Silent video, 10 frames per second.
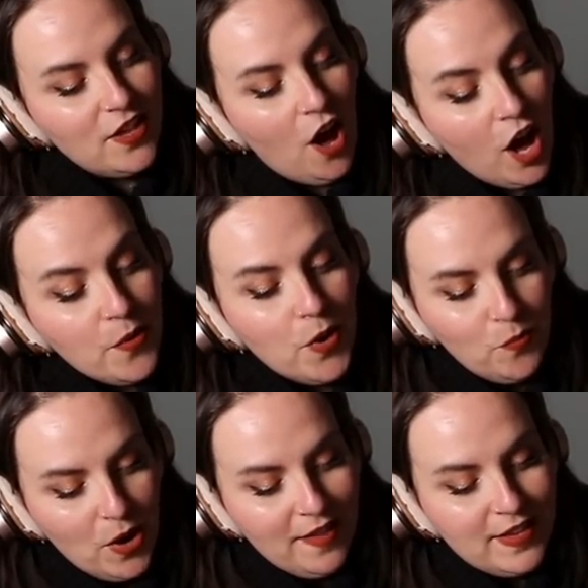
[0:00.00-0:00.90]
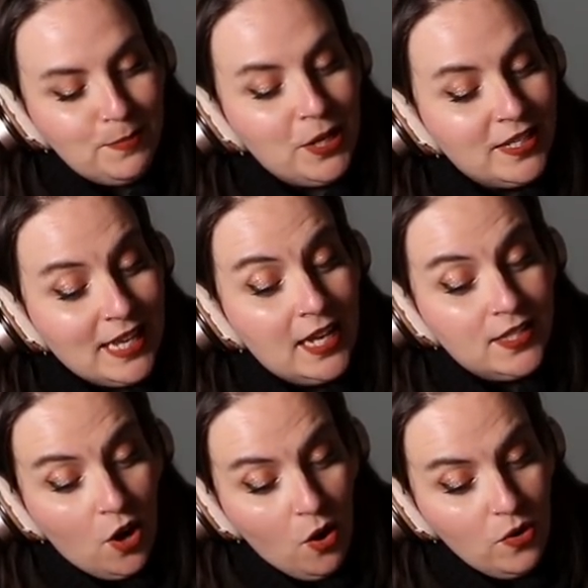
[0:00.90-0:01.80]
that I won't wear this because it has
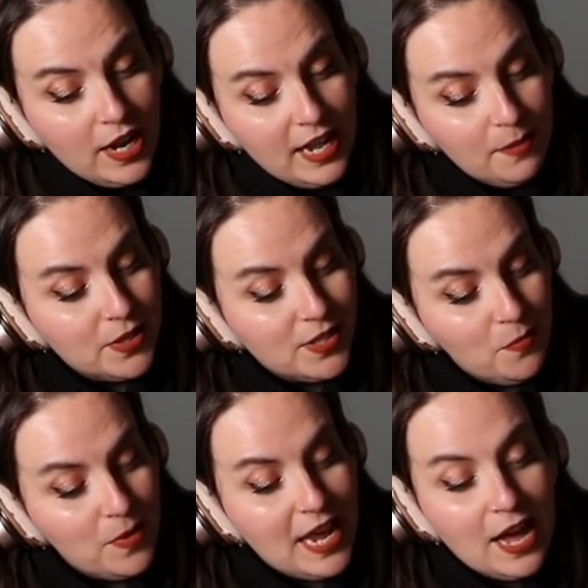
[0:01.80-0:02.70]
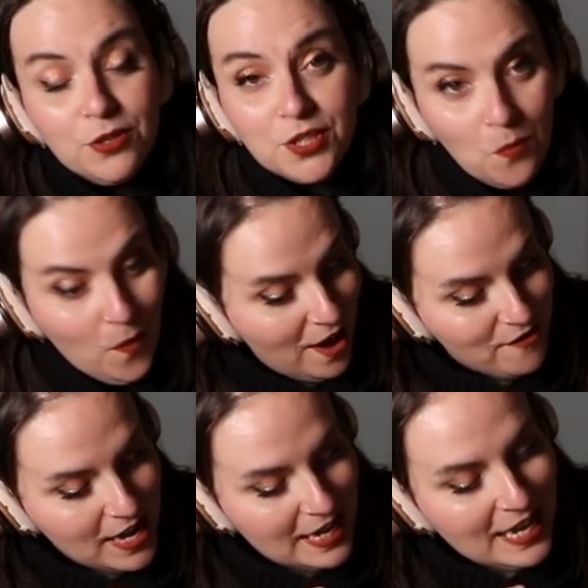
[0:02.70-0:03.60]
a hole in it, but somebody else can wear
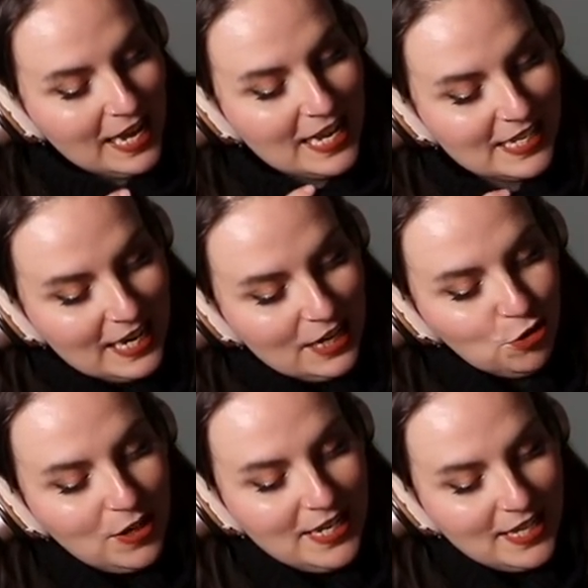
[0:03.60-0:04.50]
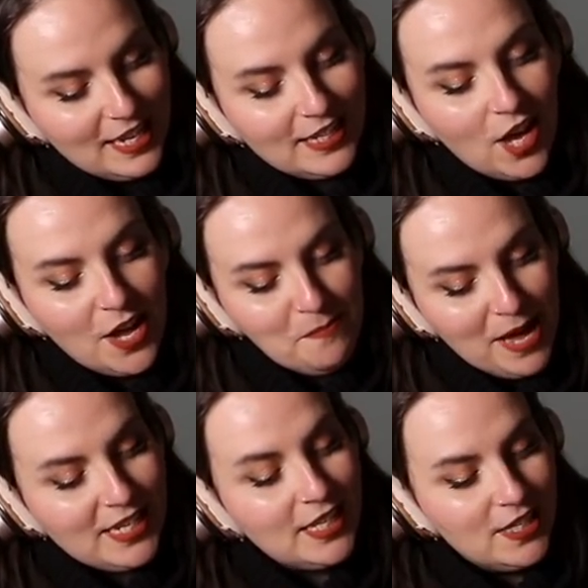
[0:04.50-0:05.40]
it, is literally to think that I am
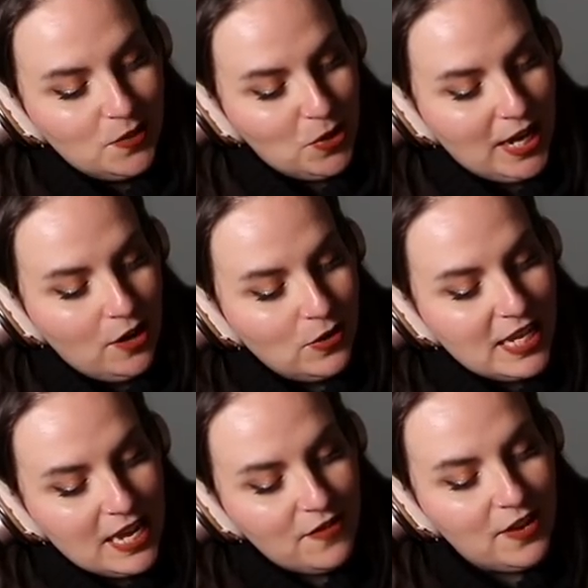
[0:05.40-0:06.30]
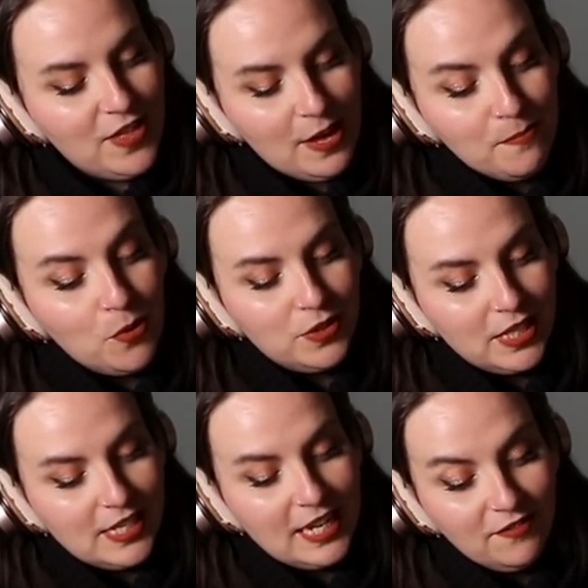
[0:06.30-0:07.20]
better than someone else, even if the impulse
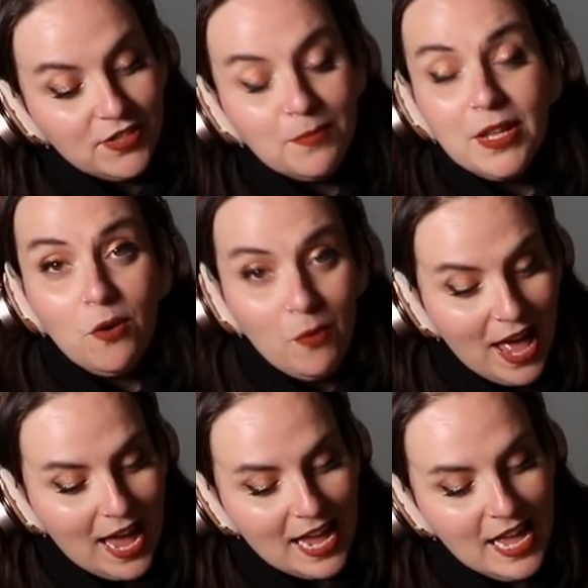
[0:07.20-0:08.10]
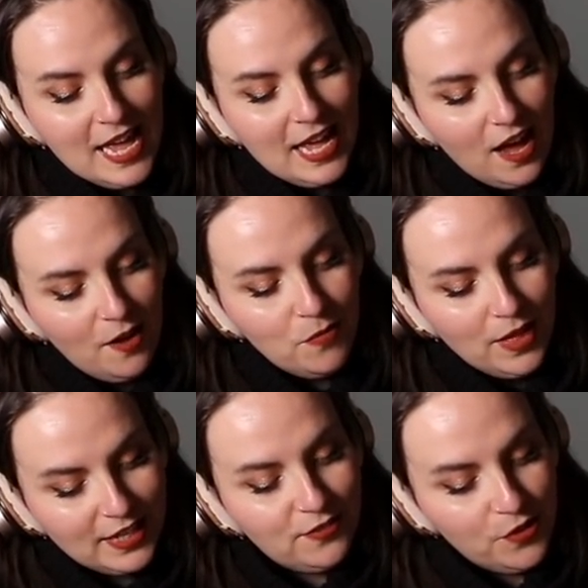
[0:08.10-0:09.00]
is to give something away um,
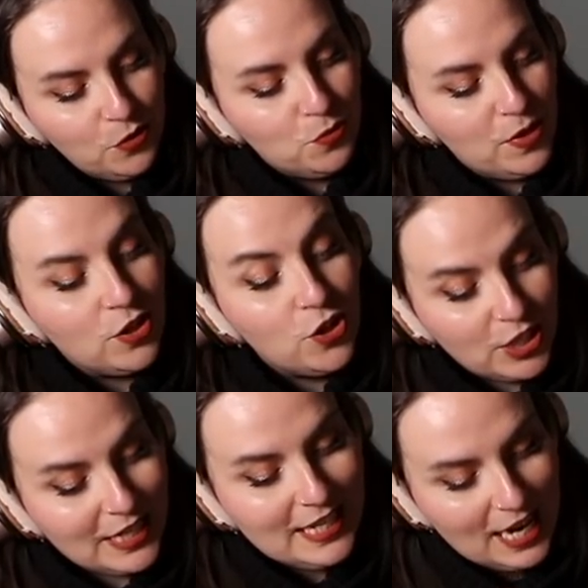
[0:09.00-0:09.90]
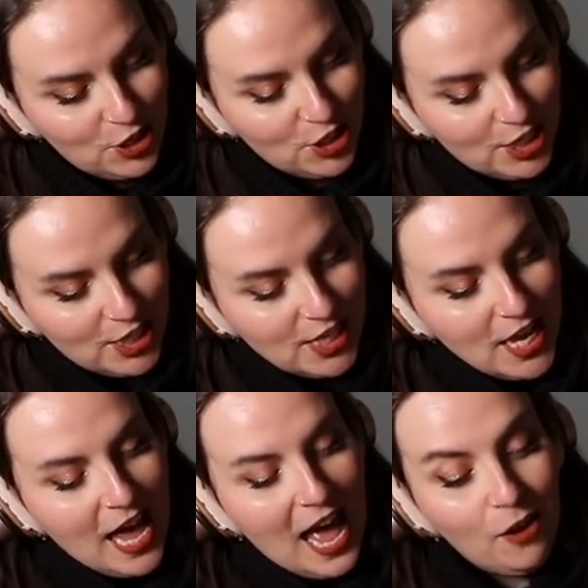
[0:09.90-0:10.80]
that is filled with good intentions.
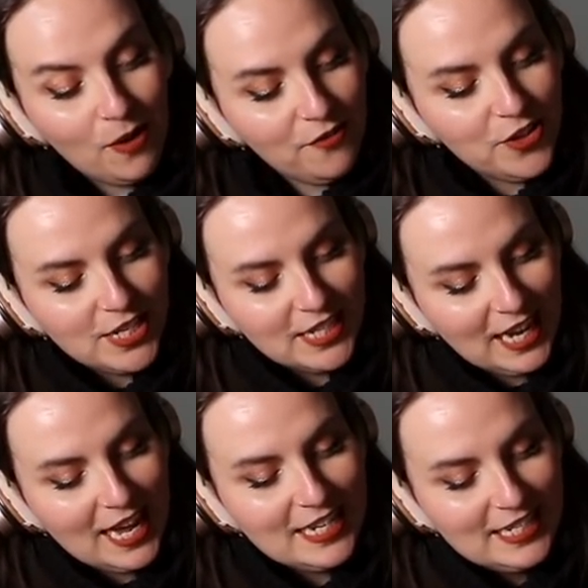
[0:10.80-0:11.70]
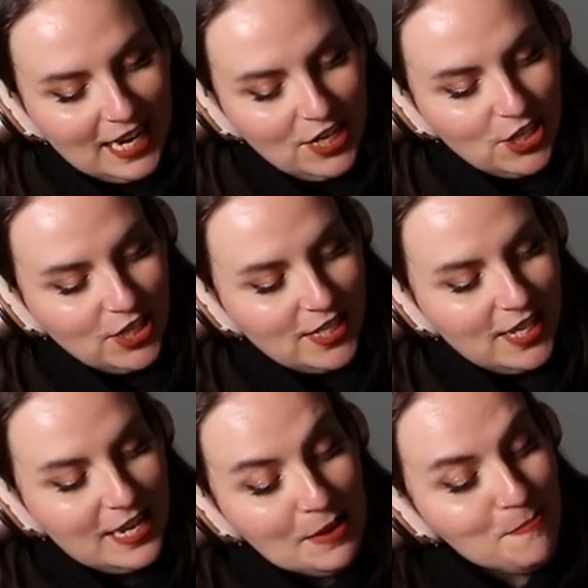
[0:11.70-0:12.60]
However, the declared intentions, the
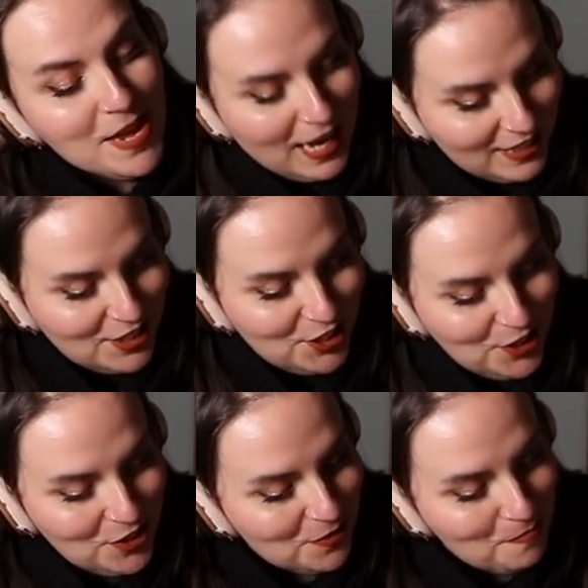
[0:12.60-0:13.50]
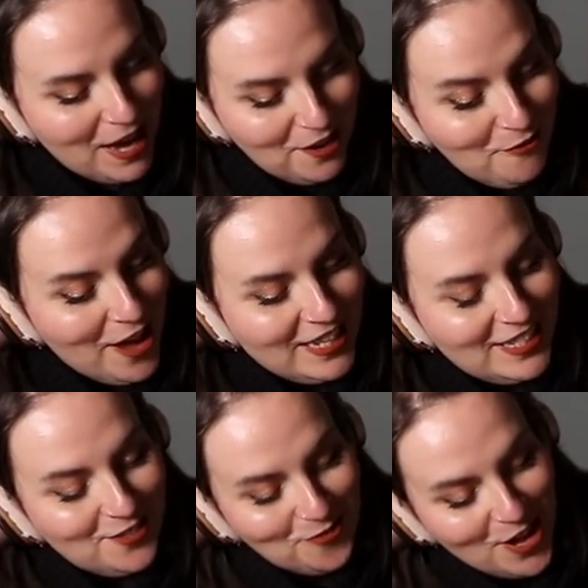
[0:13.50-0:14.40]
NIMBY attitude
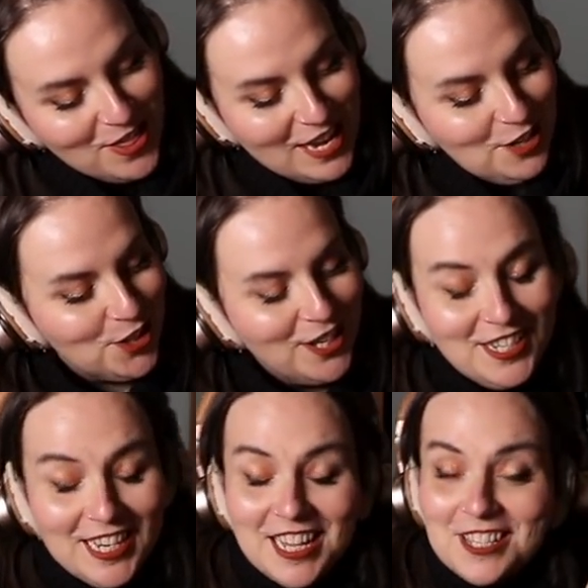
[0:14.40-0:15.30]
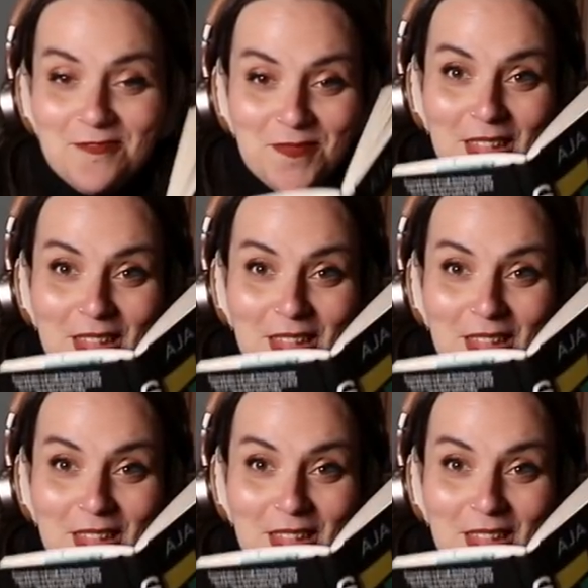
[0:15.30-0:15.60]
manifests further injustice.